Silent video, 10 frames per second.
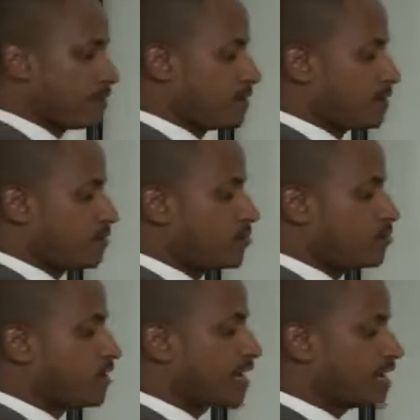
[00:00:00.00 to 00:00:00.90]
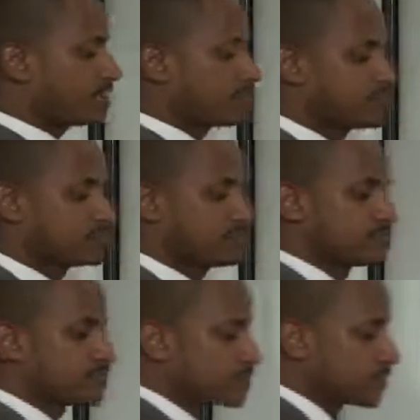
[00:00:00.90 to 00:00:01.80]
you get
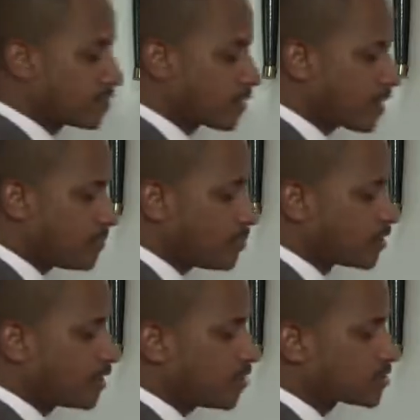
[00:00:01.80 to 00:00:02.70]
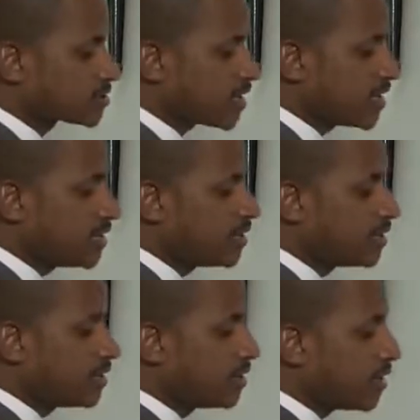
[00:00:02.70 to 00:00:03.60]
carbon dioxide
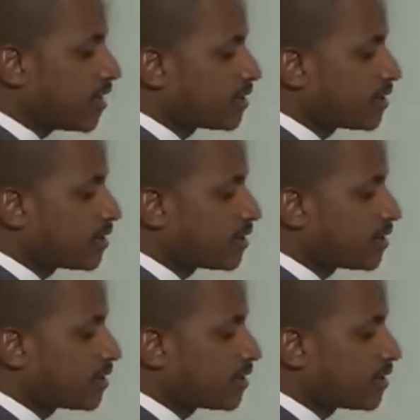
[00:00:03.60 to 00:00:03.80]
and